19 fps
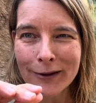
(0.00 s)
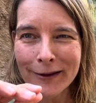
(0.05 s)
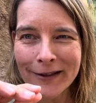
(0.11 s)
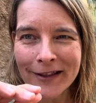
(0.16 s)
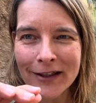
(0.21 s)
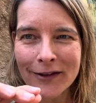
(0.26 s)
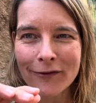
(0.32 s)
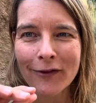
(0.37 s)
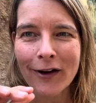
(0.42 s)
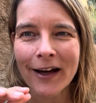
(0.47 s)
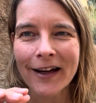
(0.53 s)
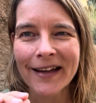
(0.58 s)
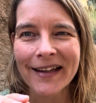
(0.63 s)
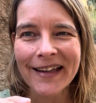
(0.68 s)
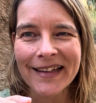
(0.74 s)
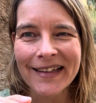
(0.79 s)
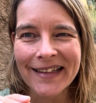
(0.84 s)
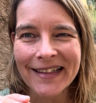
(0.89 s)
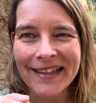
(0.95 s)

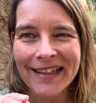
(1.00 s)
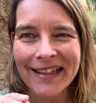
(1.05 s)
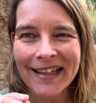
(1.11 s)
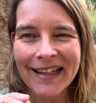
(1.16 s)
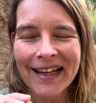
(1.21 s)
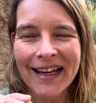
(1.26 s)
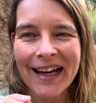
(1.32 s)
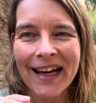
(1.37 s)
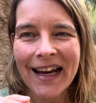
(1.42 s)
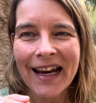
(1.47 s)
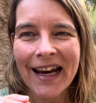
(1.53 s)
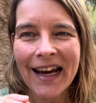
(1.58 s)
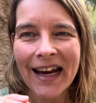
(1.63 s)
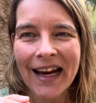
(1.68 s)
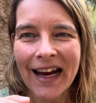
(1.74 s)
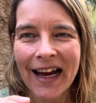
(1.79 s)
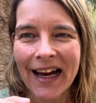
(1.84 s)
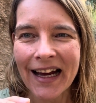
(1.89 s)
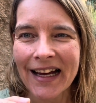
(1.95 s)
defined,
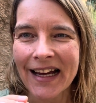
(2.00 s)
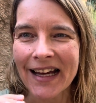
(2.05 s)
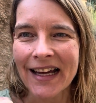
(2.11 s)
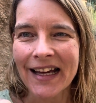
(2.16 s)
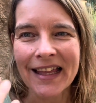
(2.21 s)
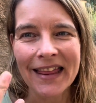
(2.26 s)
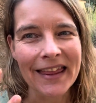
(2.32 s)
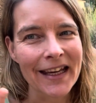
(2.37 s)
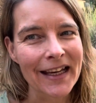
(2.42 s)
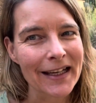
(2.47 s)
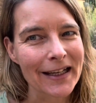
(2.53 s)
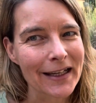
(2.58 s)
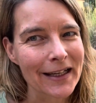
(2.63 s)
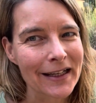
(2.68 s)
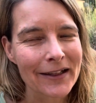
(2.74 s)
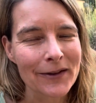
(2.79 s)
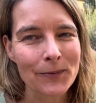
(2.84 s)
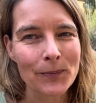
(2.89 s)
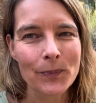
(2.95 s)

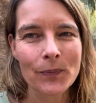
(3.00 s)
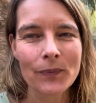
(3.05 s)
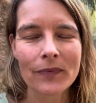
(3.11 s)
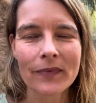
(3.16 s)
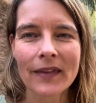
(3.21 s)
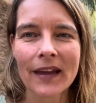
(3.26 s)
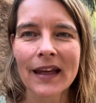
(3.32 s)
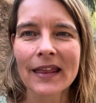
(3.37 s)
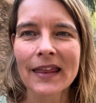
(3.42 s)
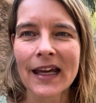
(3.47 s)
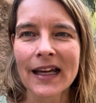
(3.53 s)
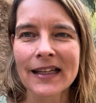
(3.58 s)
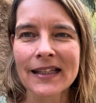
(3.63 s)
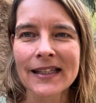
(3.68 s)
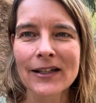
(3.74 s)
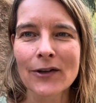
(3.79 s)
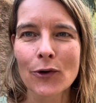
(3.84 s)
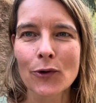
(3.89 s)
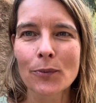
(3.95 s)
then
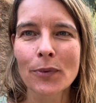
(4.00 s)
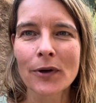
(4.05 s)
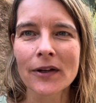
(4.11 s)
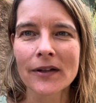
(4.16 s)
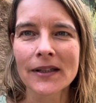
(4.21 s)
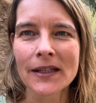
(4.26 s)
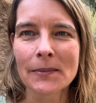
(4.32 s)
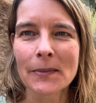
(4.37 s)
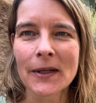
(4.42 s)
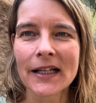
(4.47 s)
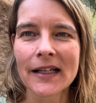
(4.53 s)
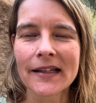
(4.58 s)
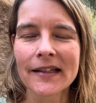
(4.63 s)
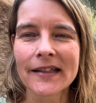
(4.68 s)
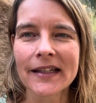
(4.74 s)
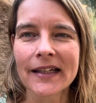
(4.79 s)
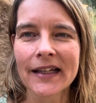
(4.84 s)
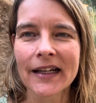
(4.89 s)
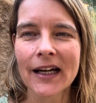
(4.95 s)
there's no
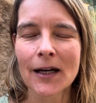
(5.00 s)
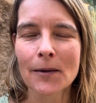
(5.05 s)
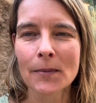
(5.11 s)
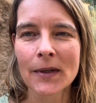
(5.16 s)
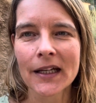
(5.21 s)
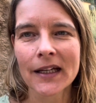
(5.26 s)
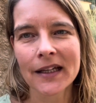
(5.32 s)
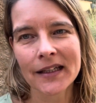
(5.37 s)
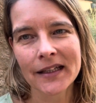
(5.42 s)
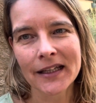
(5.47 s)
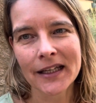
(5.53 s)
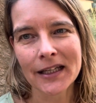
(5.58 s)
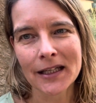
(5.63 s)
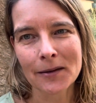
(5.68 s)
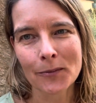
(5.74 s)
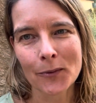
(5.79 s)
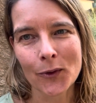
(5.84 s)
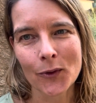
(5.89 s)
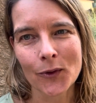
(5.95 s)
possibility coming in
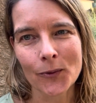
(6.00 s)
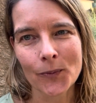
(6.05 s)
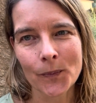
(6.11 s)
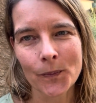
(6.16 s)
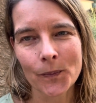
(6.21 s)
anymore.